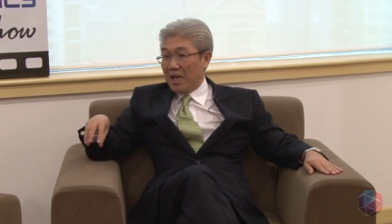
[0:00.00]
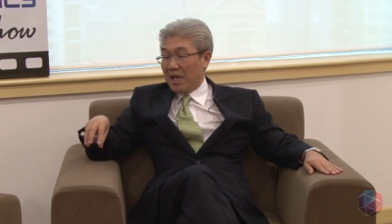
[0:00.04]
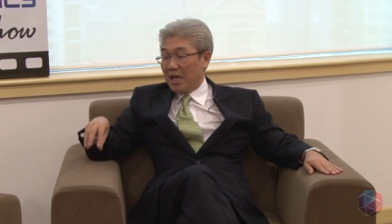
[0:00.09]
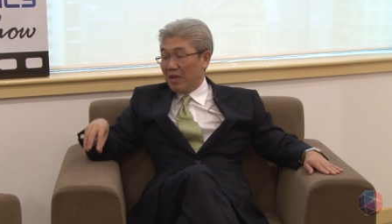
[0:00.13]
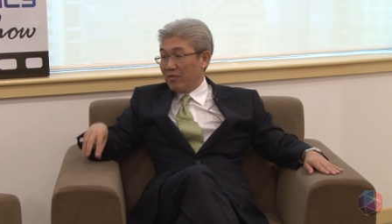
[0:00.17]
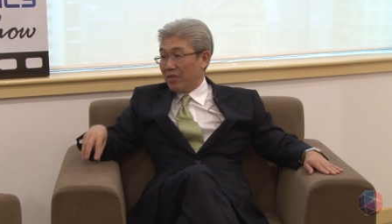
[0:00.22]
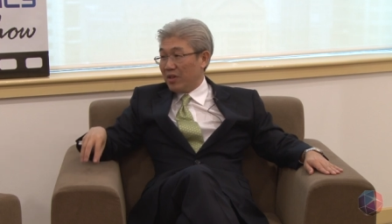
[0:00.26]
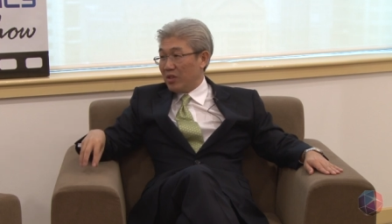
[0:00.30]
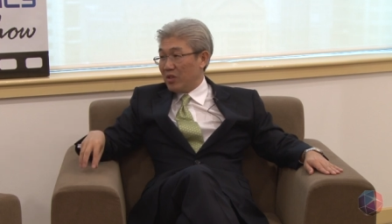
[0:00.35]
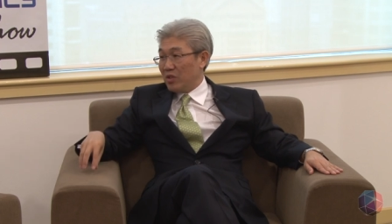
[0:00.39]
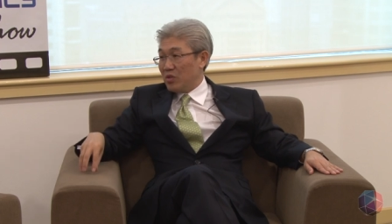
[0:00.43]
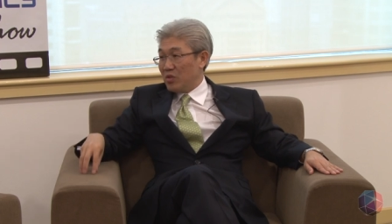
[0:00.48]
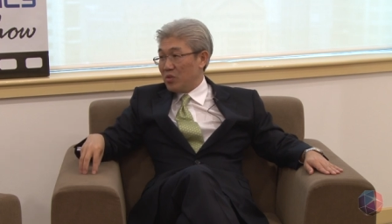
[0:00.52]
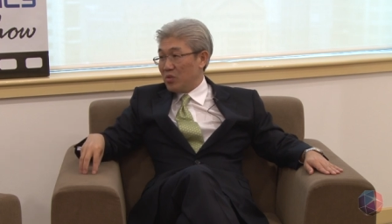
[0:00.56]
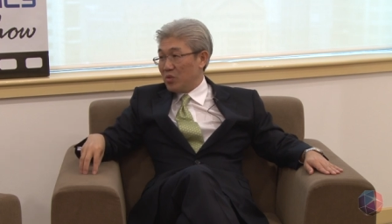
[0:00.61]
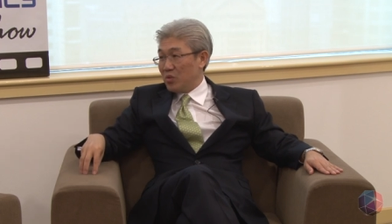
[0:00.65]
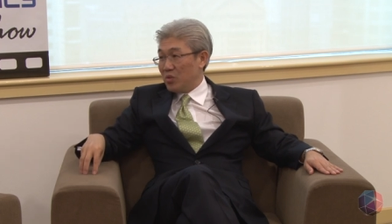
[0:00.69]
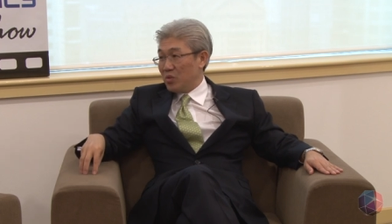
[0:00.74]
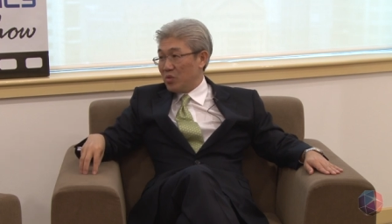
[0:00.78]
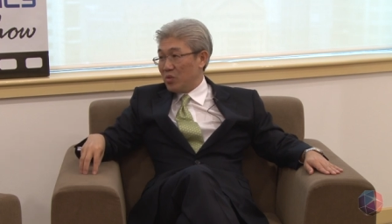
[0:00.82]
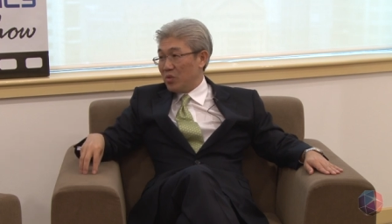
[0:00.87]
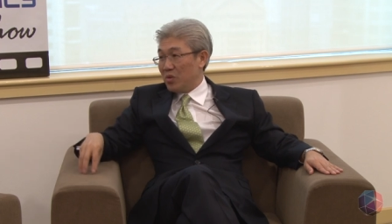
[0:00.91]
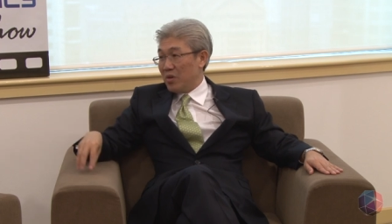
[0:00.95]
having
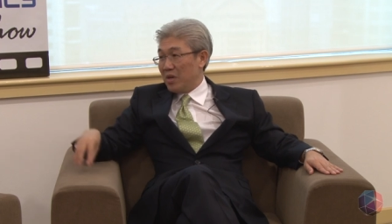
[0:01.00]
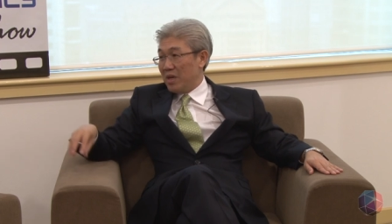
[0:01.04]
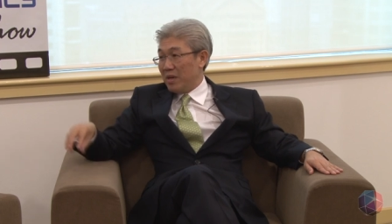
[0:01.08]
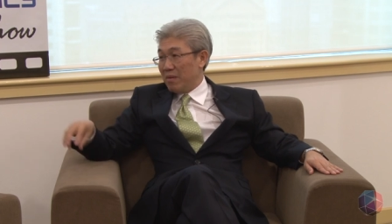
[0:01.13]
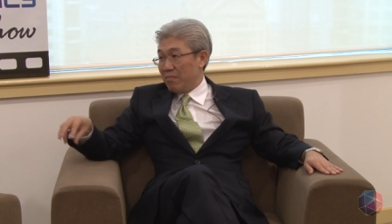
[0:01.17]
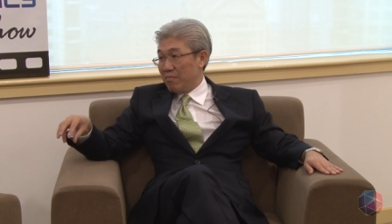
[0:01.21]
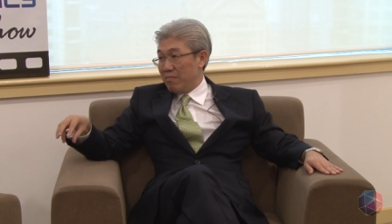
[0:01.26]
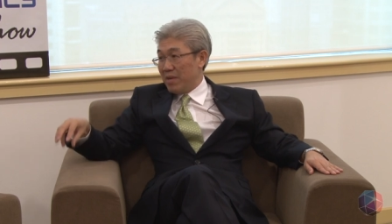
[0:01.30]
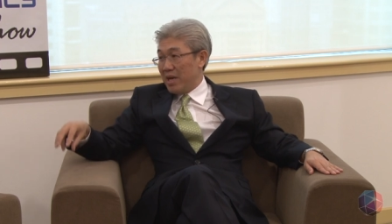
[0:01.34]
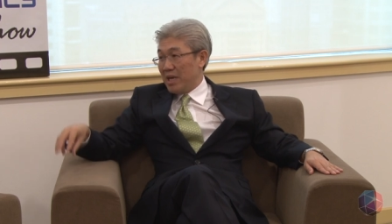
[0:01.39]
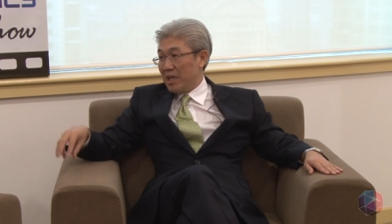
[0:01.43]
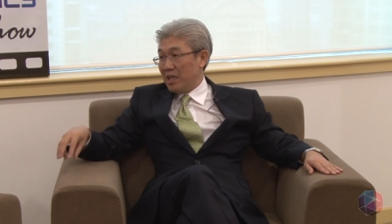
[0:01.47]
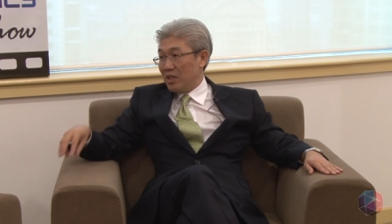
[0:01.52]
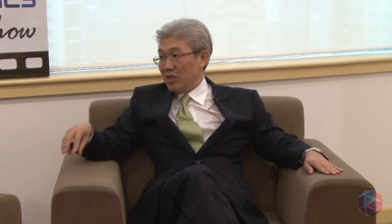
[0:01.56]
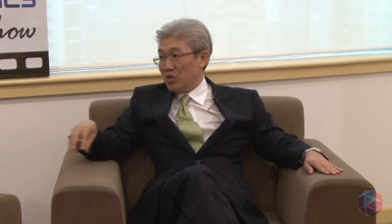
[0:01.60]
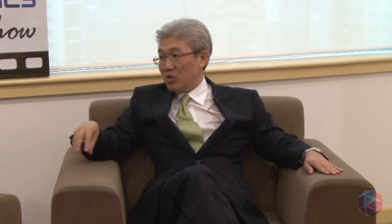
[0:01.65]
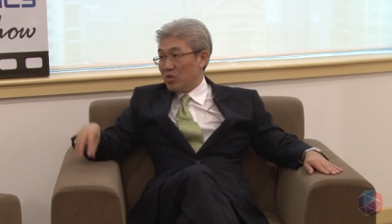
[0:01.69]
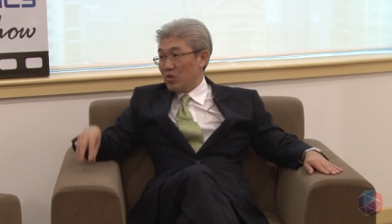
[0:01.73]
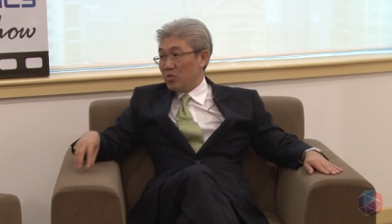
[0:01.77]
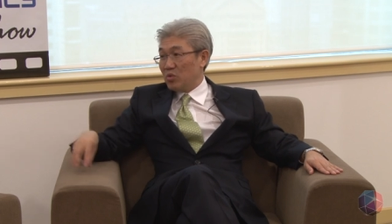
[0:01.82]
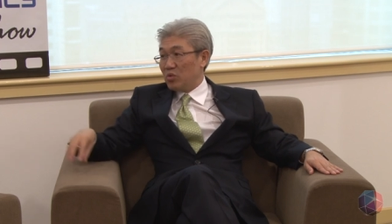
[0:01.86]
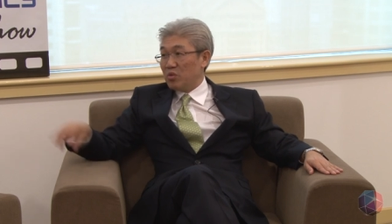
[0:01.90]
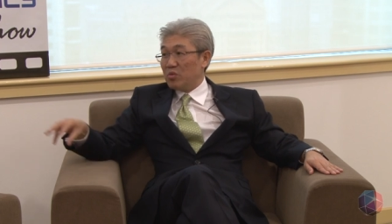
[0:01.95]
to manage
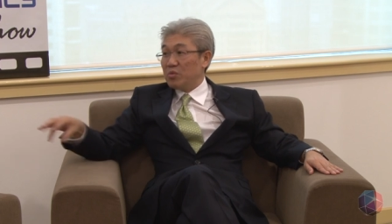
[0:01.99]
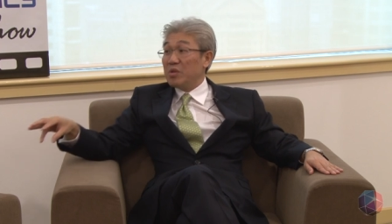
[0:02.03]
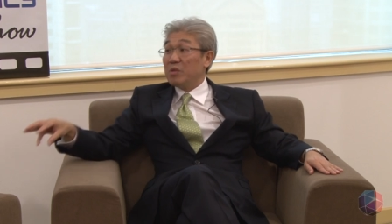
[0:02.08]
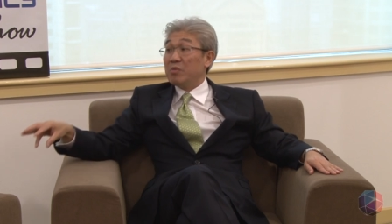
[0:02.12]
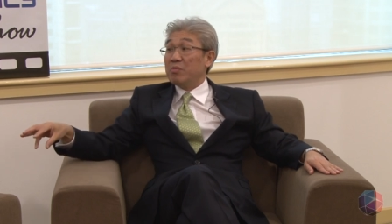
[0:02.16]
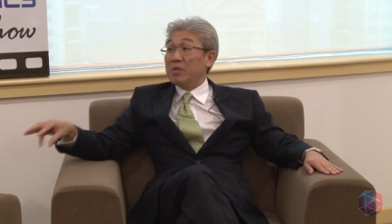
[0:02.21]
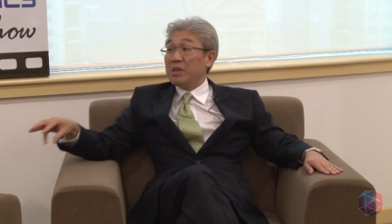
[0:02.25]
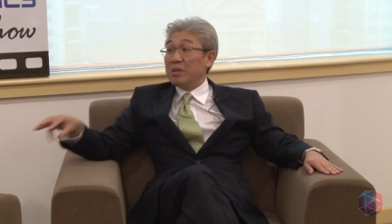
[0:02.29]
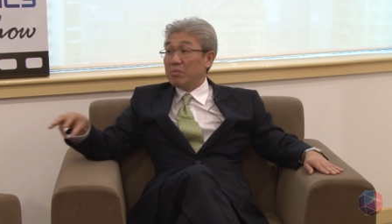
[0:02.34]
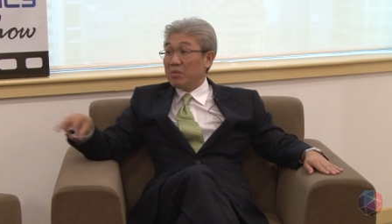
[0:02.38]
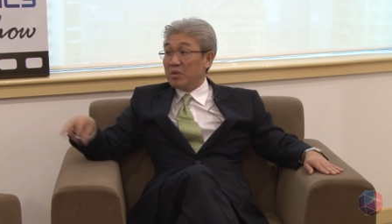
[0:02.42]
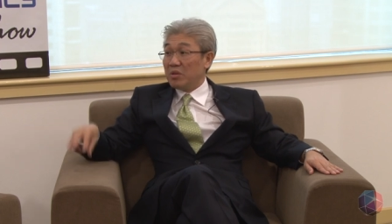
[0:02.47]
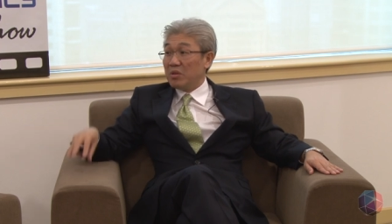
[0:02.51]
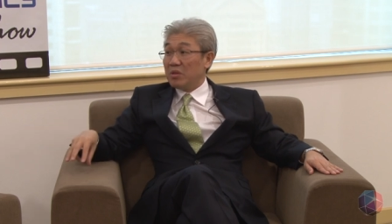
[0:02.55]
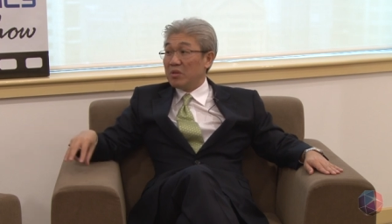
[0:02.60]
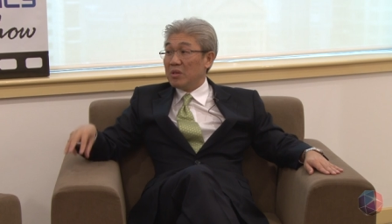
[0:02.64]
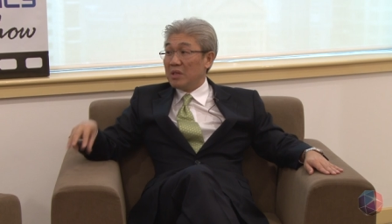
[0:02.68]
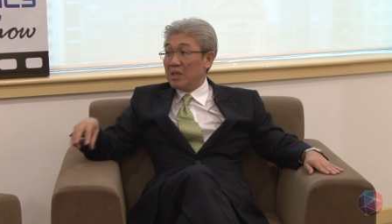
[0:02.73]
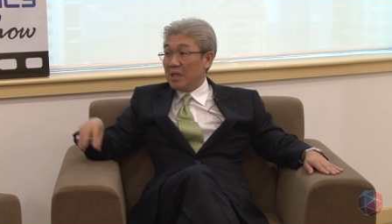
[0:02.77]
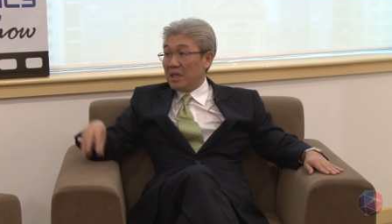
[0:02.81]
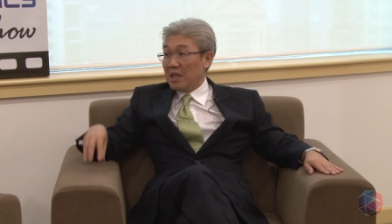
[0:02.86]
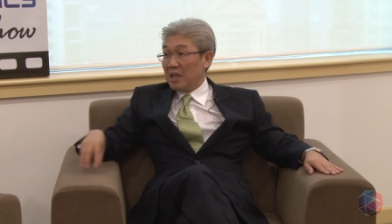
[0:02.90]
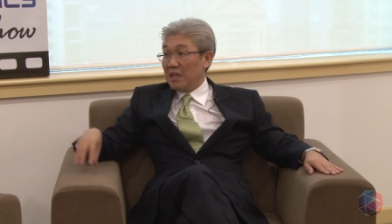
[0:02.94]
two groups of people right.